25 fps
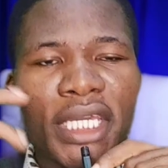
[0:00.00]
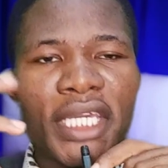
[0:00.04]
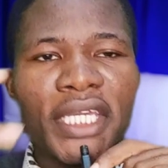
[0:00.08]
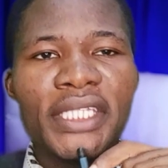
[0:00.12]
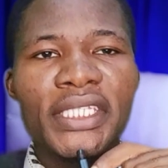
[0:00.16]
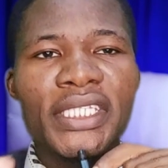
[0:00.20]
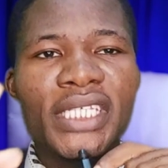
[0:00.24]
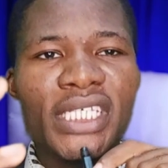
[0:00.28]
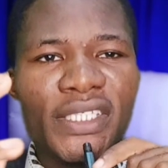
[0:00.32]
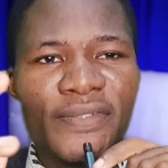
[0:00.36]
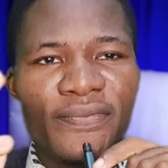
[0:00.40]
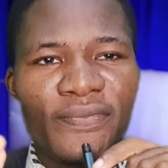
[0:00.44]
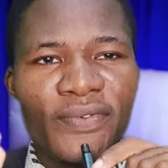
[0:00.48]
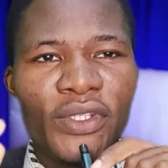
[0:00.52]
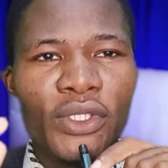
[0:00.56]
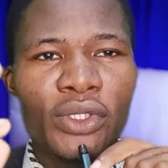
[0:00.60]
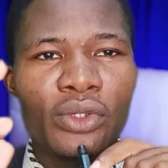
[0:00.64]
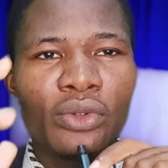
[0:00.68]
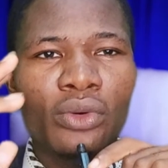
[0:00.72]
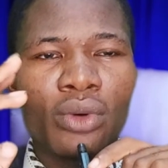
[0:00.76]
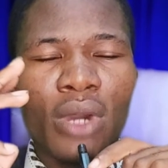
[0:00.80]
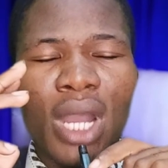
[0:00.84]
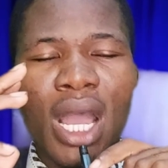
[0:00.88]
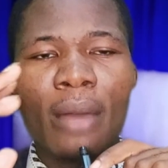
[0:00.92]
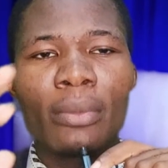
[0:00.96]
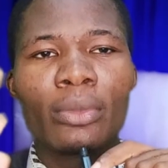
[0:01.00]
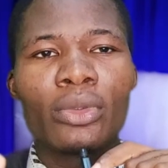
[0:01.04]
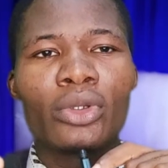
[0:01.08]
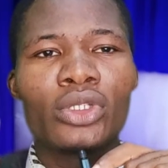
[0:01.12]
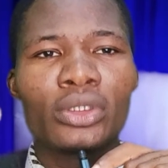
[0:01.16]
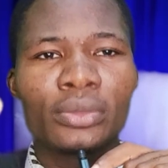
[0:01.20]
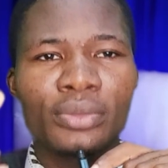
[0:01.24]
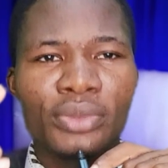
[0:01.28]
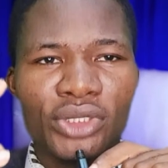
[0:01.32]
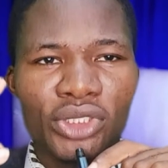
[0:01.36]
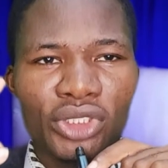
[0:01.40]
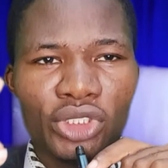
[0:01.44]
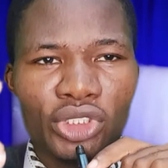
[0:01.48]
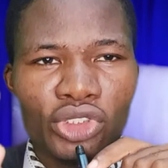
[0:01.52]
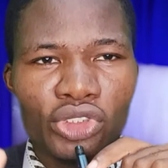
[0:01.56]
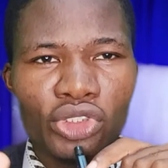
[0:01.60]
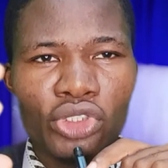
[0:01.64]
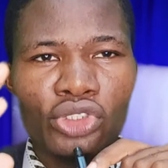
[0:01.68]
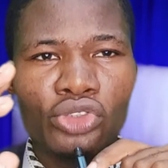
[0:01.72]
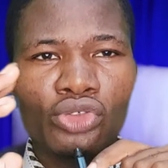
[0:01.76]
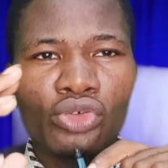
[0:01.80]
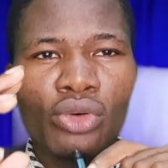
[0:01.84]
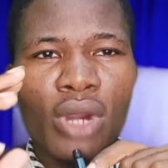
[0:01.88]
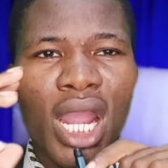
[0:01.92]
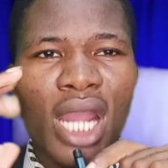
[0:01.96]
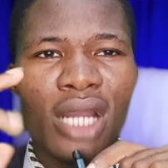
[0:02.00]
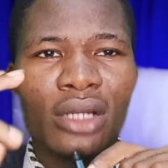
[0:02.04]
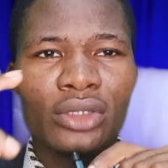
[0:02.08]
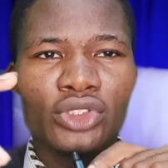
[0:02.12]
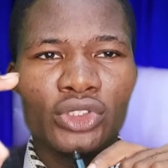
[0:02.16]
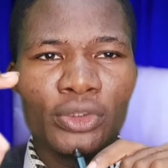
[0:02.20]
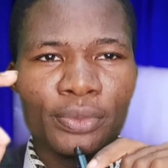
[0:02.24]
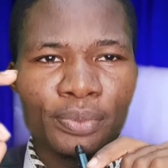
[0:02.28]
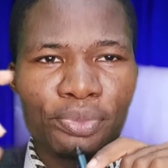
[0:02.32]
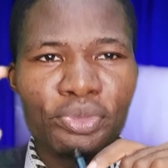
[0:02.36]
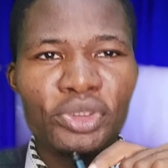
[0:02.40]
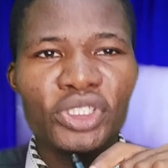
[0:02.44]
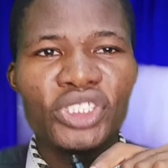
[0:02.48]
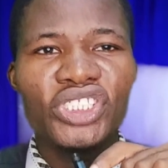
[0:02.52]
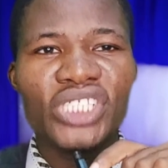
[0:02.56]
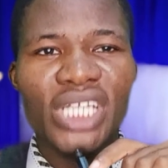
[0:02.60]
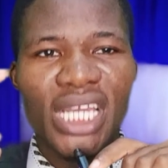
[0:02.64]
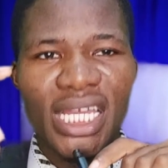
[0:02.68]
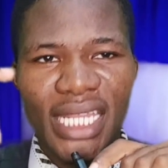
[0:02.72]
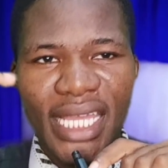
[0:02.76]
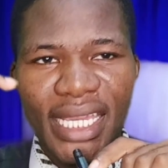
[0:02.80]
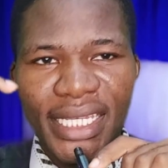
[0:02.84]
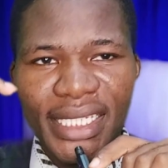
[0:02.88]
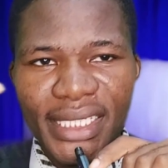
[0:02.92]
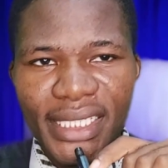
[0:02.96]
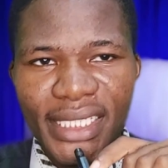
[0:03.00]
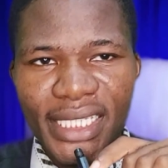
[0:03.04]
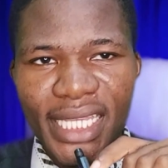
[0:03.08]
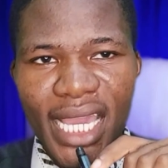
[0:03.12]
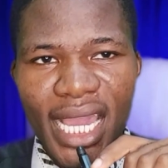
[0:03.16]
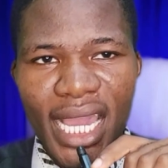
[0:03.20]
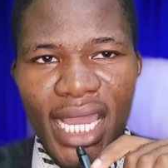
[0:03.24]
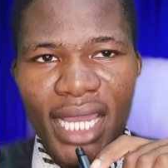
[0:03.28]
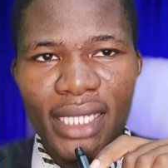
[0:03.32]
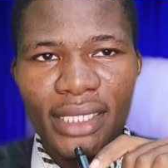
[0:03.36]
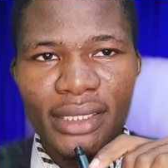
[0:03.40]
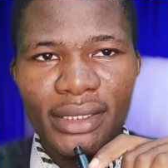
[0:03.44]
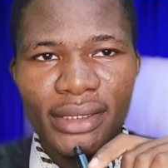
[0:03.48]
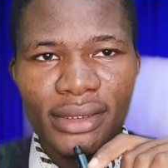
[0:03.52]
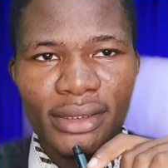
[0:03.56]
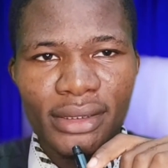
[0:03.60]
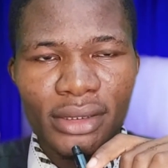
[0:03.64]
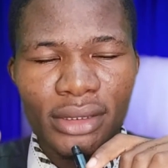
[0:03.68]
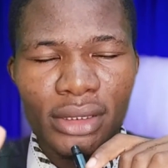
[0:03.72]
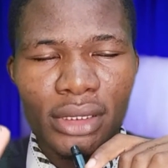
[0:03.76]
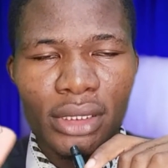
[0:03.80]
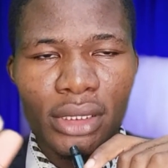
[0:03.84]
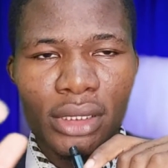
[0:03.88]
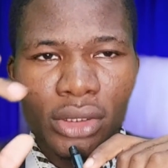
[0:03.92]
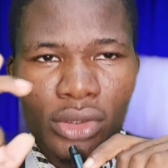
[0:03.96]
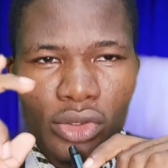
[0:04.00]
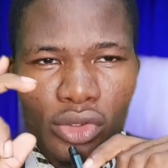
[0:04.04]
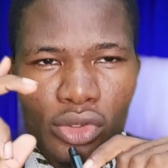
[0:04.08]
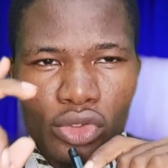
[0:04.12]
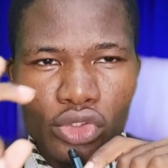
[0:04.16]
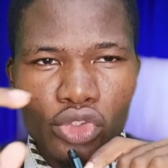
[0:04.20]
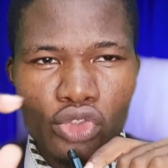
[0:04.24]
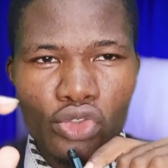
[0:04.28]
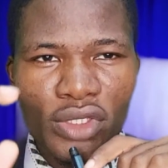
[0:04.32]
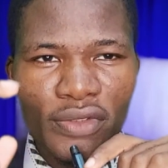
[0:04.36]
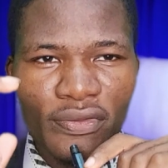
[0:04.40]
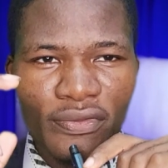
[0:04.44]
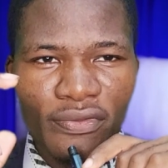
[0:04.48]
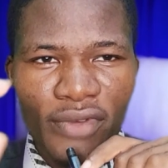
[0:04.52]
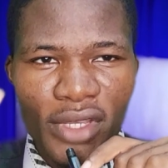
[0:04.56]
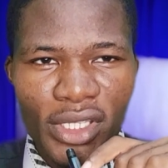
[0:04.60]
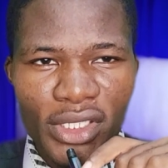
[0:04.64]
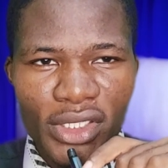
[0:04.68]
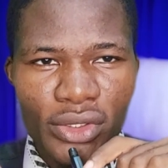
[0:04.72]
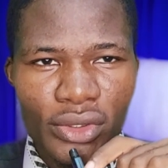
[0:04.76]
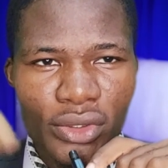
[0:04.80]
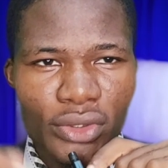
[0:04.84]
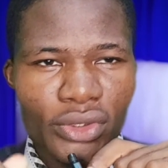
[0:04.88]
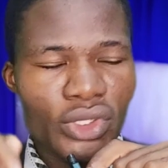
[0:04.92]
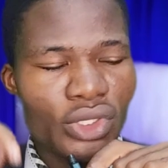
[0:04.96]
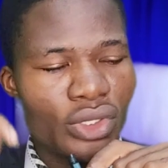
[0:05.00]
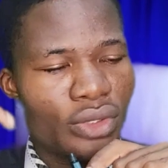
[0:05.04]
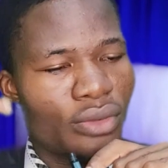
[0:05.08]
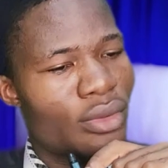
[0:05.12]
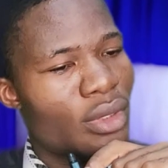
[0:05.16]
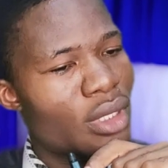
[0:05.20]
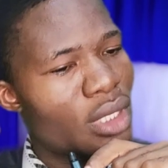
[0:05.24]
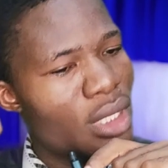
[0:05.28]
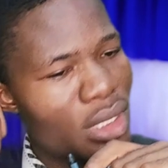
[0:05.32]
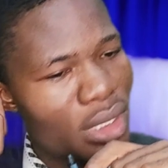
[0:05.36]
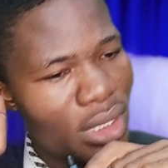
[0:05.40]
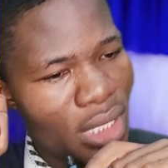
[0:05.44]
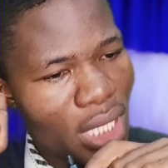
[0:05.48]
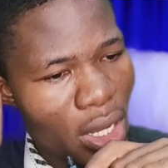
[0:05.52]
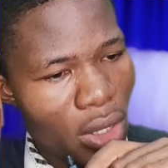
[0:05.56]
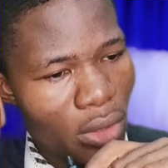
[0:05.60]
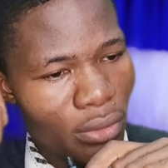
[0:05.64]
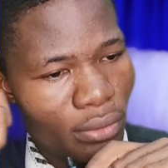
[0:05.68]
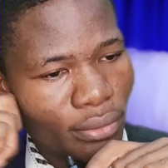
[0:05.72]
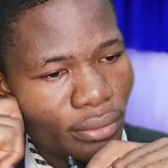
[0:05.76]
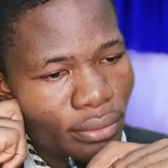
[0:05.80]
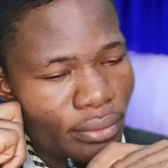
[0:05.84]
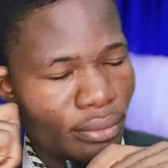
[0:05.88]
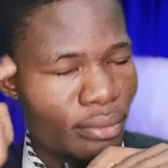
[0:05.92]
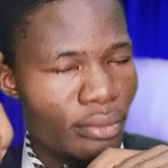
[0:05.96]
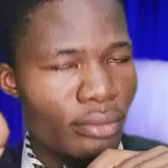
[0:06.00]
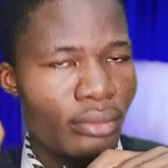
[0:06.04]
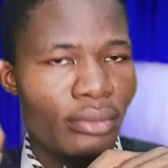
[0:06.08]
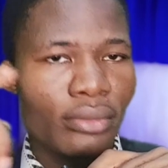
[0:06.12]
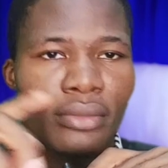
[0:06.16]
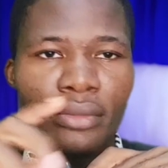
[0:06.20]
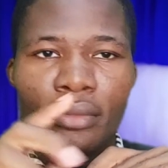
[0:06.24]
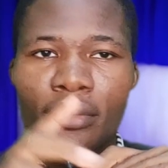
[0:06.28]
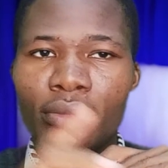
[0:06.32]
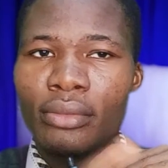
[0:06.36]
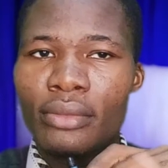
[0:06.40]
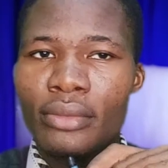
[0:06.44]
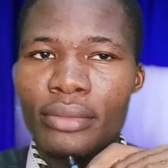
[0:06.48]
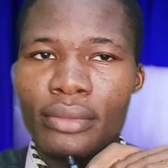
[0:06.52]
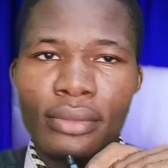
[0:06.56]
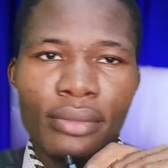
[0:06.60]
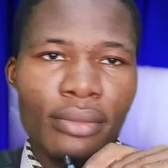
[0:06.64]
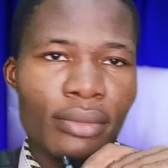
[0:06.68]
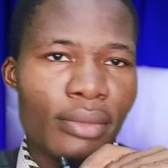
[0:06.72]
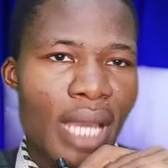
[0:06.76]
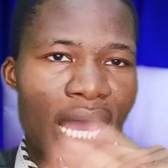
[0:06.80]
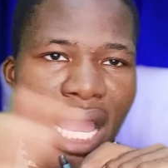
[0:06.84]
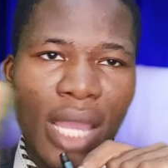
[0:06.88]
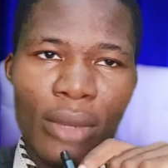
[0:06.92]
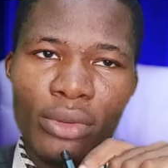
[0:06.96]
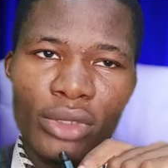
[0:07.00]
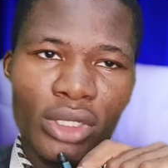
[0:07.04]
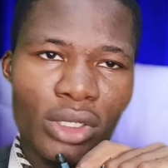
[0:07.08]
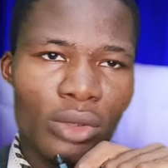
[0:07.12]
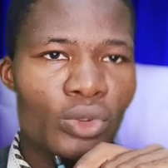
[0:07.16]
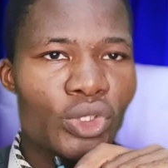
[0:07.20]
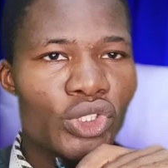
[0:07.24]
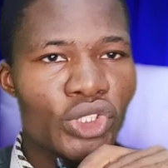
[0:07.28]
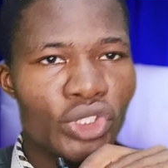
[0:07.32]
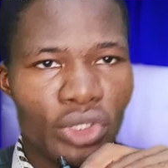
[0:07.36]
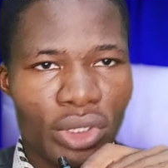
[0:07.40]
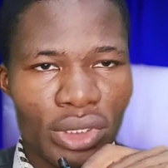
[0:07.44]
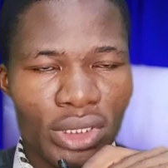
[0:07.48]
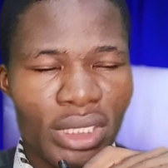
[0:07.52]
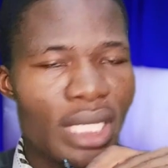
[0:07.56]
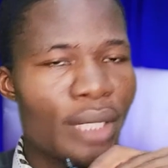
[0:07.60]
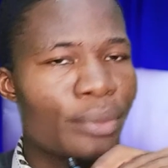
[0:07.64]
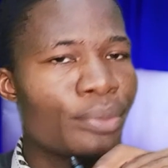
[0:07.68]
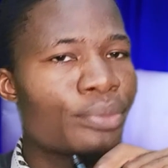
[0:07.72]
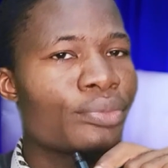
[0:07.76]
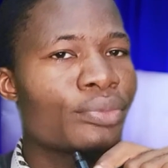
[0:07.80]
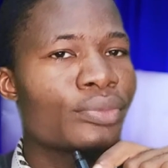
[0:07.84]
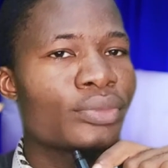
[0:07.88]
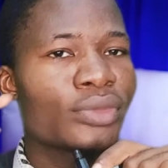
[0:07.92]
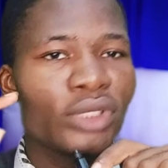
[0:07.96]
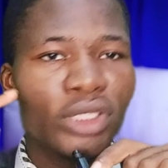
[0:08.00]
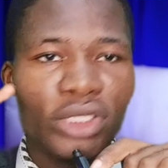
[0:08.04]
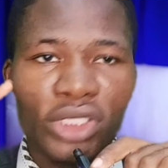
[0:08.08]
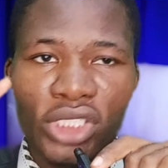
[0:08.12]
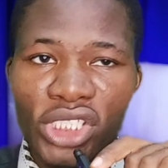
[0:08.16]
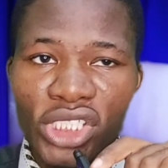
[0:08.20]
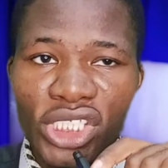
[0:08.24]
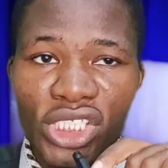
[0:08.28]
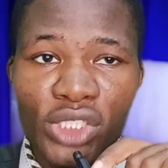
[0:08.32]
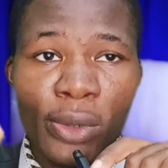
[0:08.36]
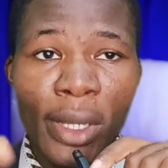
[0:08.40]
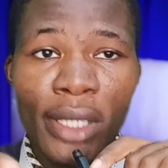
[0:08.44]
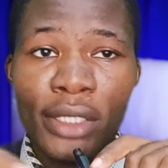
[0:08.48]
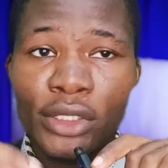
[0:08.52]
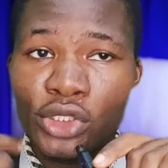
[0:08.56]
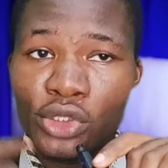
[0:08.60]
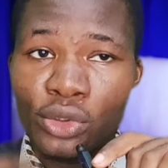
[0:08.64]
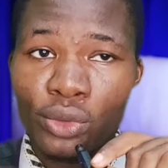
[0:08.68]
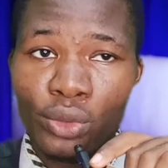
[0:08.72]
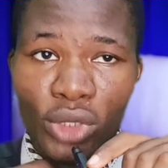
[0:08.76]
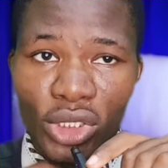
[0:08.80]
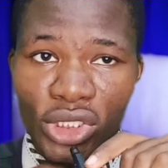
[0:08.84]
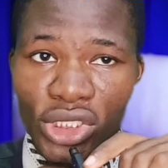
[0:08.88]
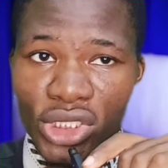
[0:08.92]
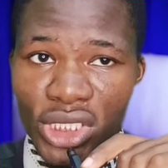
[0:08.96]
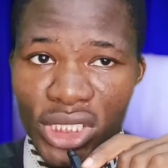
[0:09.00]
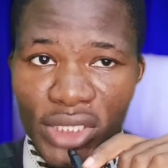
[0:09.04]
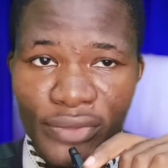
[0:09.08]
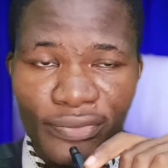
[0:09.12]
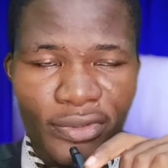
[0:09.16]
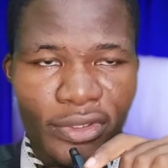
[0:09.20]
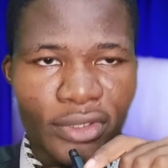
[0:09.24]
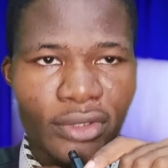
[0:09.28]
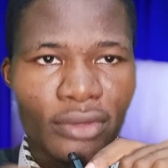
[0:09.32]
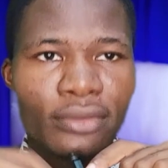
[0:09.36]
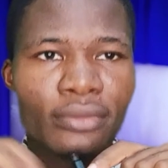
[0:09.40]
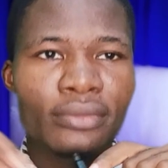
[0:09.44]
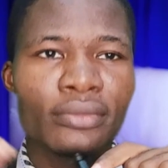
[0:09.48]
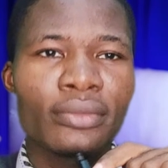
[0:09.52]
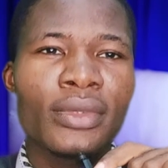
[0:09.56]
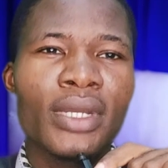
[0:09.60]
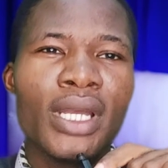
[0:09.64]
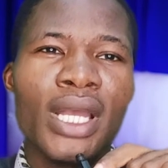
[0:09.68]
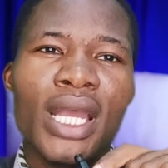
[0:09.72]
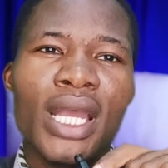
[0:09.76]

In this video, I'm going to be showing you how to pitch an idea to investors. Now, I will not waste your time. This is why you should watch this video.